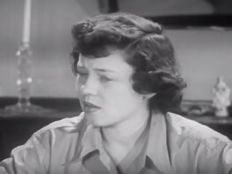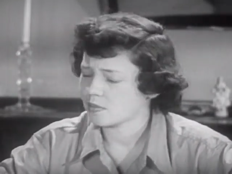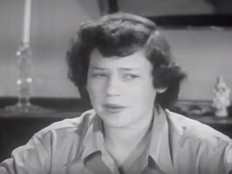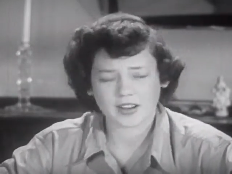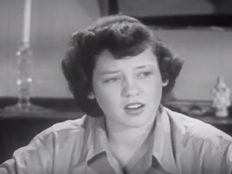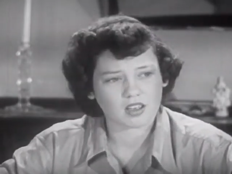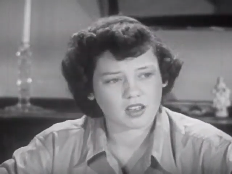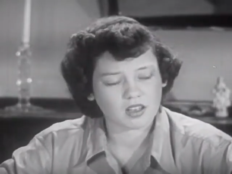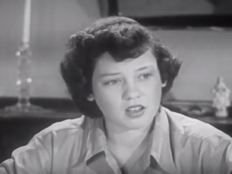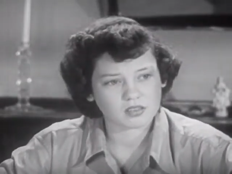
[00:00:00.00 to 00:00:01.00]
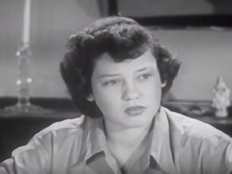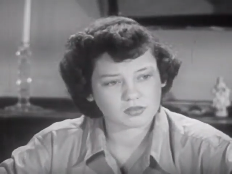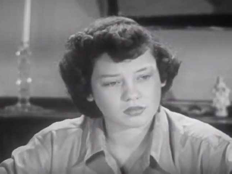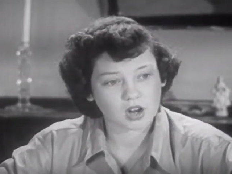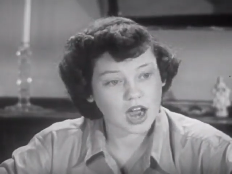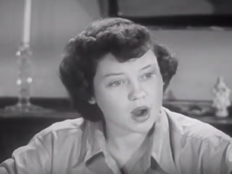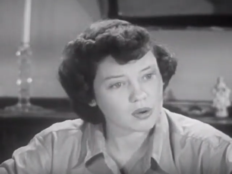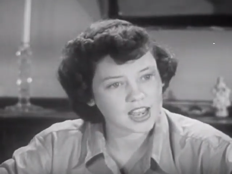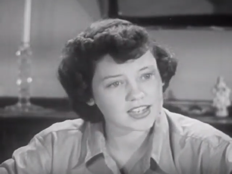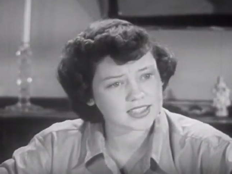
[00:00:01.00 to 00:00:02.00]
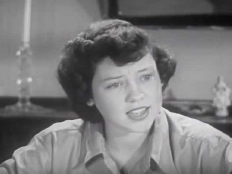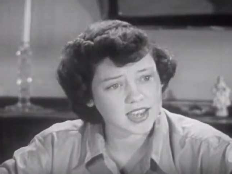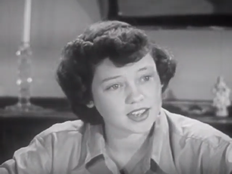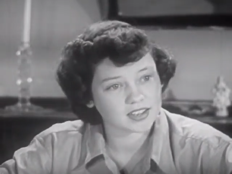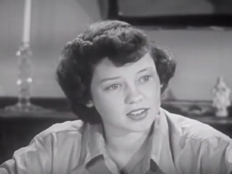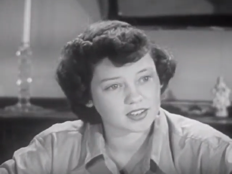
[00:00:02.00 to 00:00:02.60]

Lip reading: But how will I say it?